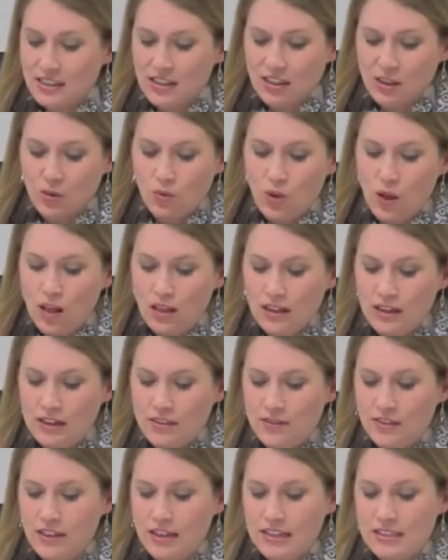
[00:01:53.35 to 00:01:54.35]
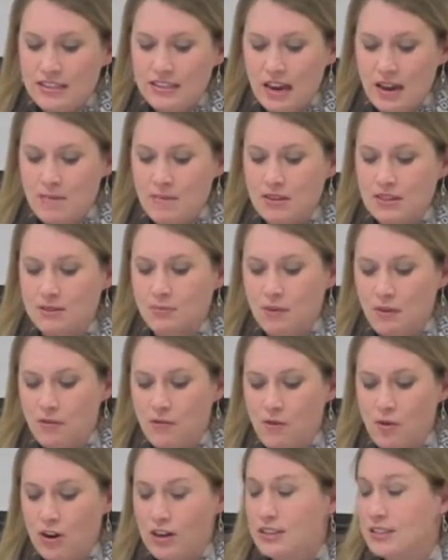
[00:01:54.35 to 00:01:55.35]
of the quality of the assignments
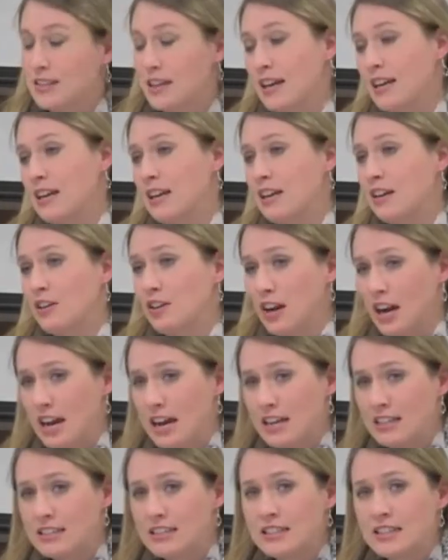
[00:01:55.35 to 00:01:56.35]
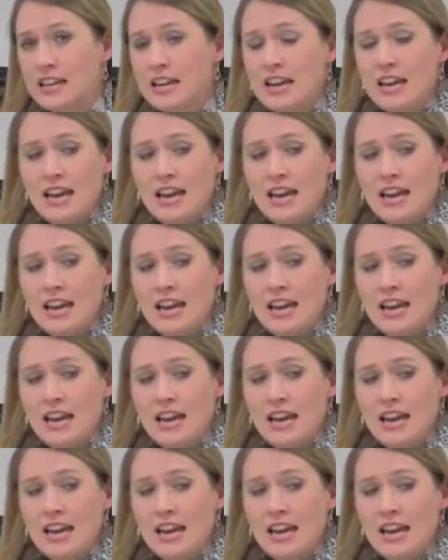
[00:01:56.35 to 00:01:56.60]
before assigning grades.